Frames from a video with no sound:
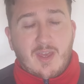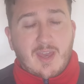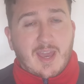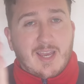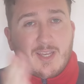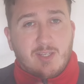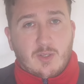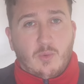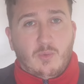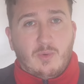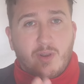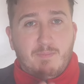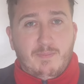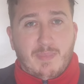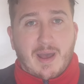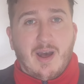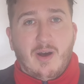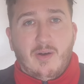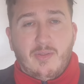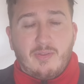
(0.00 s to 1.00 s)
It's all
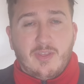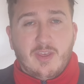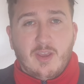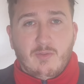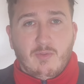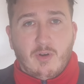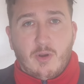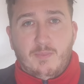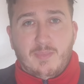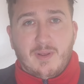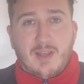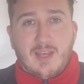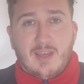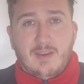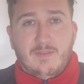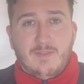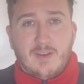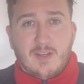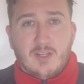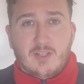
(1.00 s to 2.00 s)
about the Europa
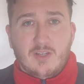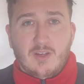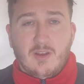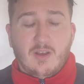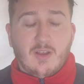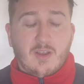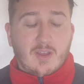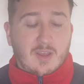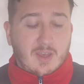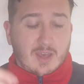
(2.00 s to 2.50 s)
League fixture.